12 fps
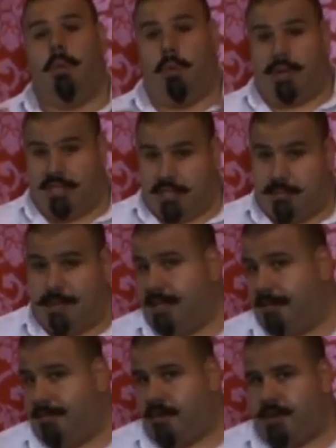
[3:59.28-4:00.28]
Once it's been
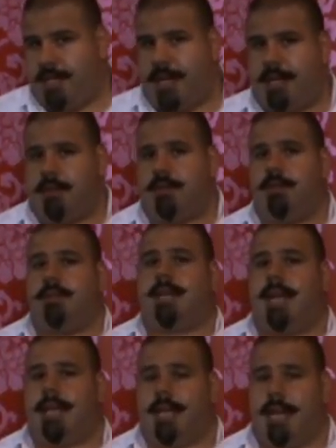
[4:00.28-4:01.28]
there for a day or 2,
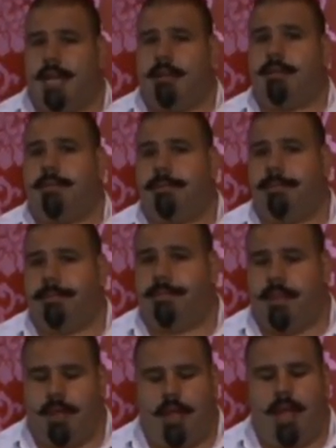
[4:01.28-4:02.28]
take it out
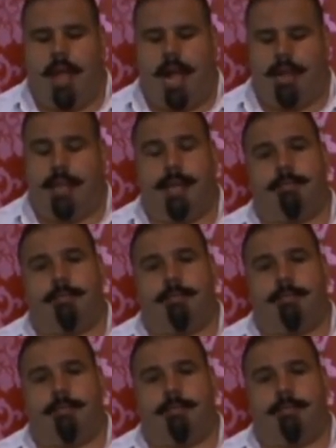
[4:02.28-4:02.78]
and then